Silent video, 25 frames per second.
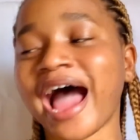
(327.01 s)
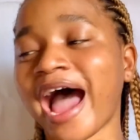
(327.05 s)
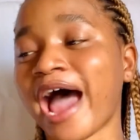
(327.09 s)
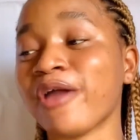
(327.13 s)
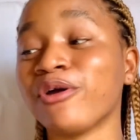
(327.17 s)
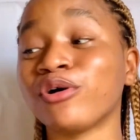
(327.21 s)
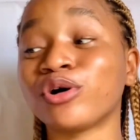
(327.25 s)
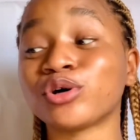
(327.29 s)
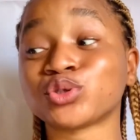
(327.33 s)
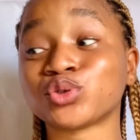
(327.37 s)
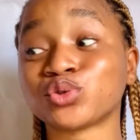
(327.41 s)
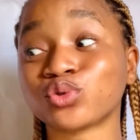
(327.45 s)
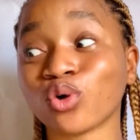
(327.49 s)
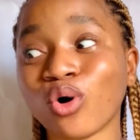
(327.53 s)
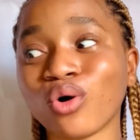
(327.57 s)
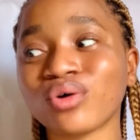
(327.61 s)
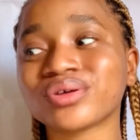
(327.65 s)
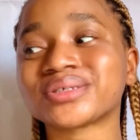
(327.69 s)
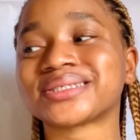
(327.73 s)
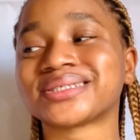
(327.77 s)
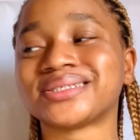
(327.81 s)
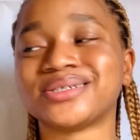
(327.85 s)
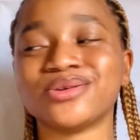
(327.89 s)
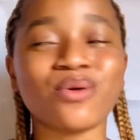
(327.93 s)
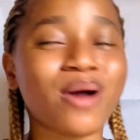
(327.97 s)
I also
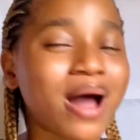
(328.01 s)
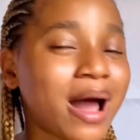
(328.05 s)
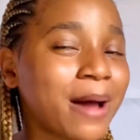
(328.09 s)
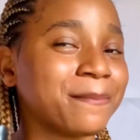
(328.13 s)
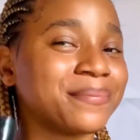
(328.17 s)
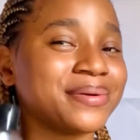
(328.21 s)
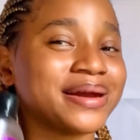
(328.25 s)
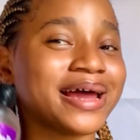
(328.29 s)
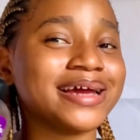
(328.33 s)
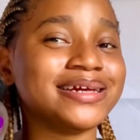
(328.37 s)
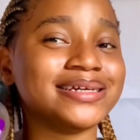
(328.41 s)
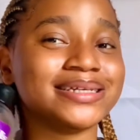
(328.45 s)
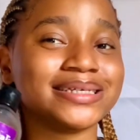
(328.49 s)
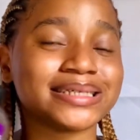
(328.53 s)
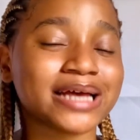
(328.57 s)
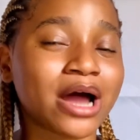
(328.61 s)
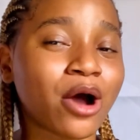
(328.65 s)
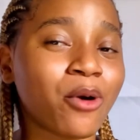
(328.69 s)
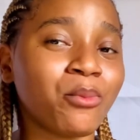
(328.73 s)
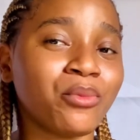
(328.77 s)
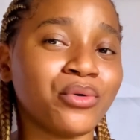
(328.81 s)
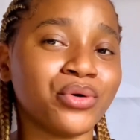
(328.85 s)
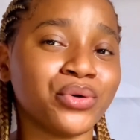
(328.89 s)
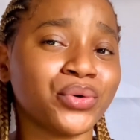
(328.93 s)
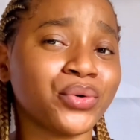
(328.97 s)
still apply this
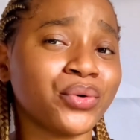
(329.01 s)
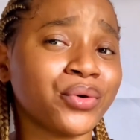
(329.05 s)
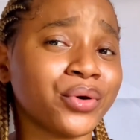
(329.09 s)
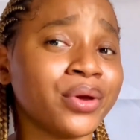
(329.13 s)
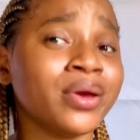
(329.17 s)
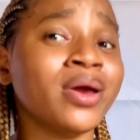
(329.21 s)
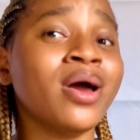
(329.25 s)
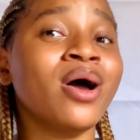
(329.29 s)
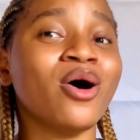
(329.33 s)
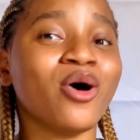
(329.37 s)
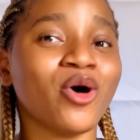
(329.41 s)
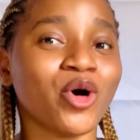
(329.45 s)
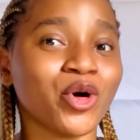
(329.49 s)
almond oil